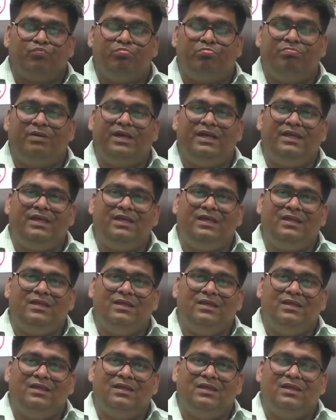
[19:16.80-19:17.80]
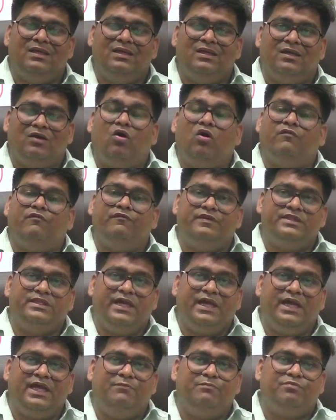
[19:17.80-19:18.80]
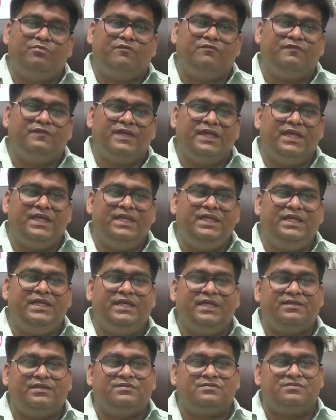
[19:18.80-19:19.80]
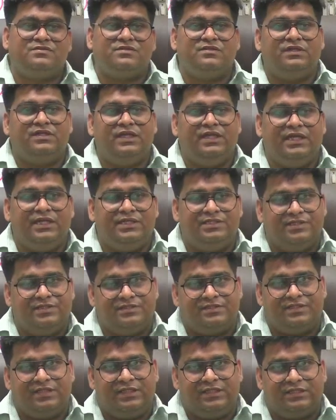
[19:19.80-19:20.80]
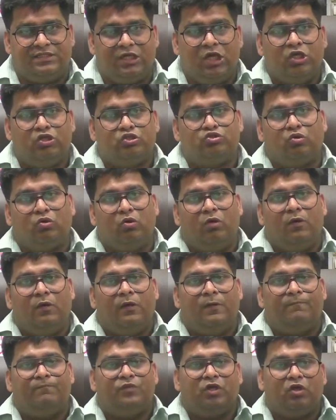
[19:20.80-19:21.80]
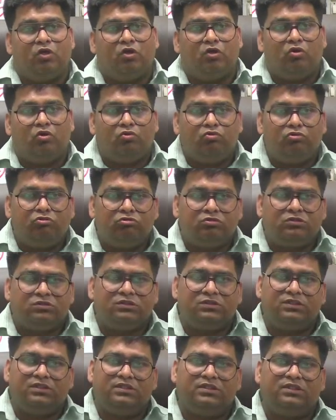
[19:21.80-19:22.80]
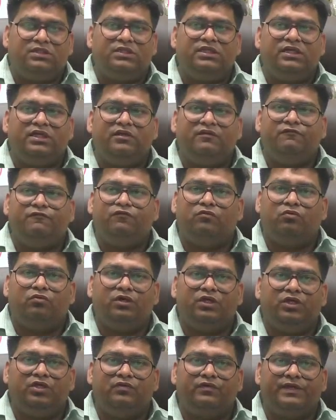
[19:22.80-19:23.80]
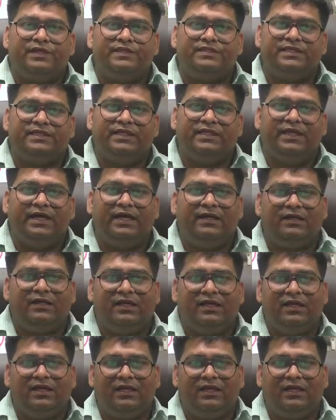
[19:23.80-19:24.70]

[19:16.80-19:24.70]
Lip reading: by or with the help of any external agencies. So the growth, therefore, you can say that,